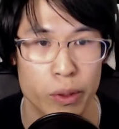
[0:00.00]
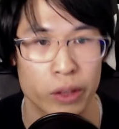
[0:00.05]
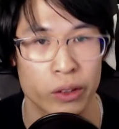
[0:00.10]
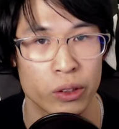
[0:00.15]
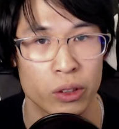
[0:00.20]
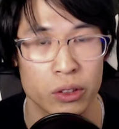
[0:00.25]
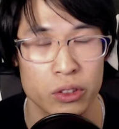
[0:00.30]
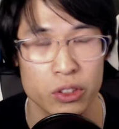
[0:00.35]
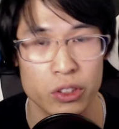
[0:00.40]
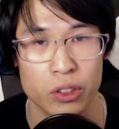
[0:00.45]
and
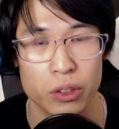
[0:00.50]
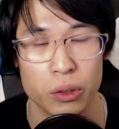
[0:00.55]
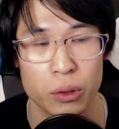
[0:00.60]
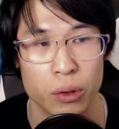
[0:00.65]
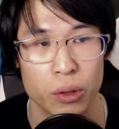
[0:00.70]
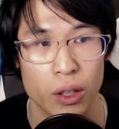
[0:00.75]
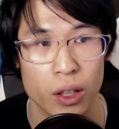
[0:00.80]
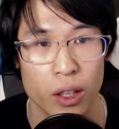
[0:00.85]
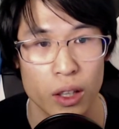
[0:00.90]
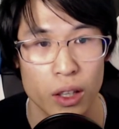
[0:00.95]

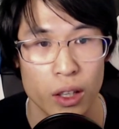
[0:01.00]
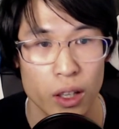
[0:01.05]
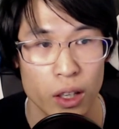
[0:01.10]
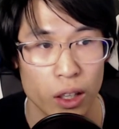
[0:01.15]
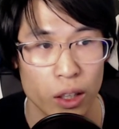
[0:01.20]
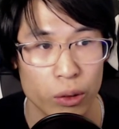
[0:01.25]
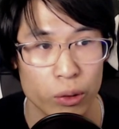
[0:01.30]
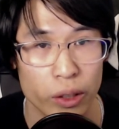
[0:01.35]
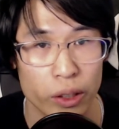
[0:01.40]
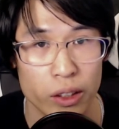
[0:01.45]
also
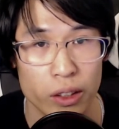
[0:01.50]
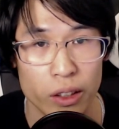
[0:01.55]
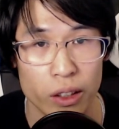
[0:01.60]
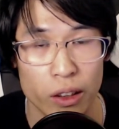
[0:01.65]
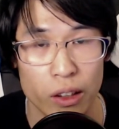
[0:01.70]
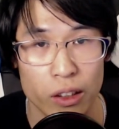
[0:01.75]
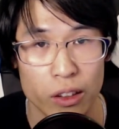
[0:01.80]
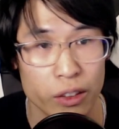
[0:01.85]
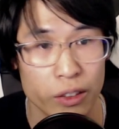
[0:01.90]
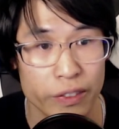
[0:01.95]
create
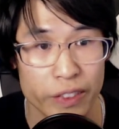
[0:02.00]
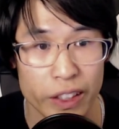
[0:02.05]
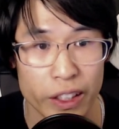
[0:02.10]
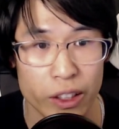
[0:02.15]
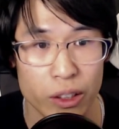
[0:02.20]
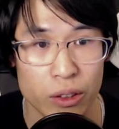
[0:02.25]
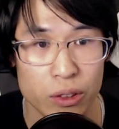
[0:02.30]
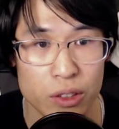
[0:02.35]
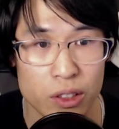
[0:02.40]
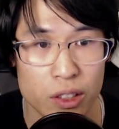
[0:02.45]
longer
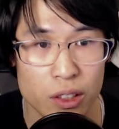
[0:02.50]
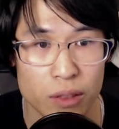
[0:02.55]
videos.